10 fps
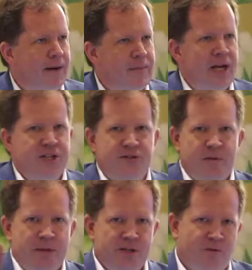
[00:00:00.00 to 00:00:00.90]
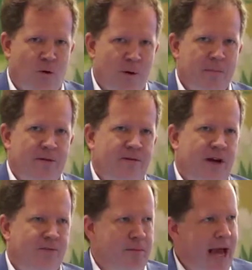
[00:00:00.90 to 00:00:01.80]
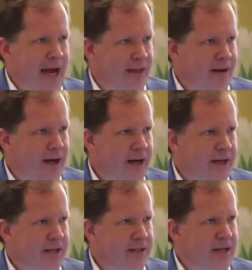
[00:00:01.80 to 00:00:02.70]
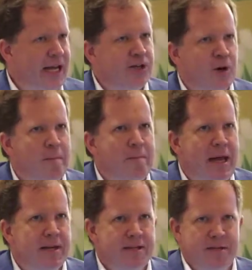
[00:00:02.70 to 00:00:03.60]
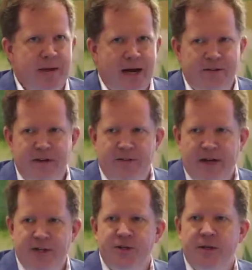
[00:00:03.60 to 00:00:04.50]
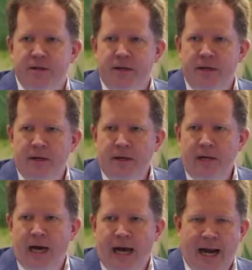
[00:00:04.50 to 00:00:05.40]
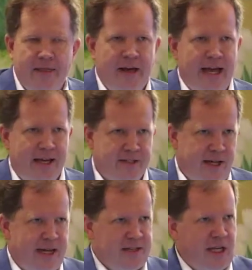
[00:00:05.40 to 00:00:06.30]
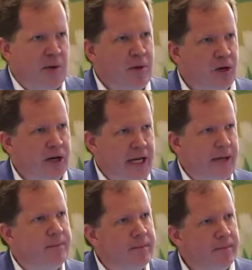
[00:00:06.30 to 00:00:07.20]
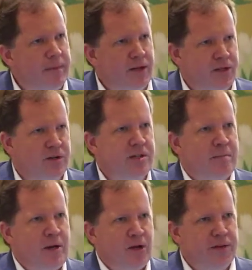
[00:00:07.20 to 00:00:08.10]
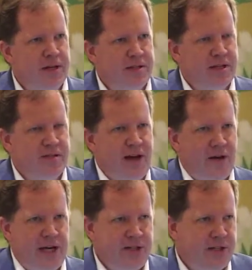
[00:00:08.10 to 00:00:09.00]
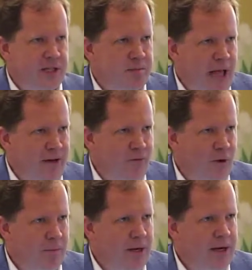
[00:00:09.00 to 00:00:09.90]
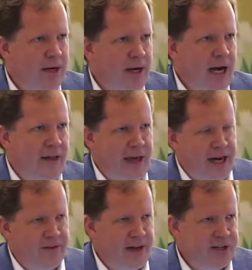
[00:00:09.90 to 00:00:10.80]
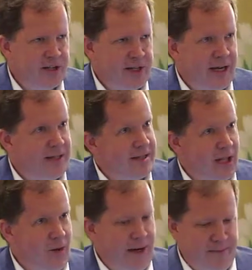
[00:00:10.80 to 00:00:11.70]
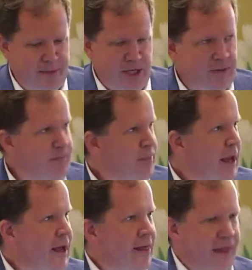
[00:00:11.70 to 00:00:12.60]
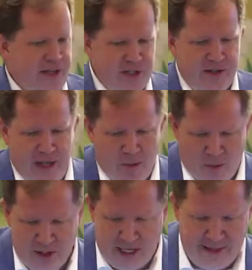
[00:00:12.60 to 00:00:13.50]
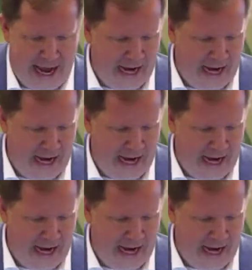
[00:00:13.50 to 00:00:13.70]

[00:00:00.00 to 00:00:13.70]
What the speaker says: not just from this forum, but from the hackathon, is a tremendous amount of innovation. And I think as the community starts to build this foundation, this platform, that innovation is going to accelerate. So that's just a couple words on the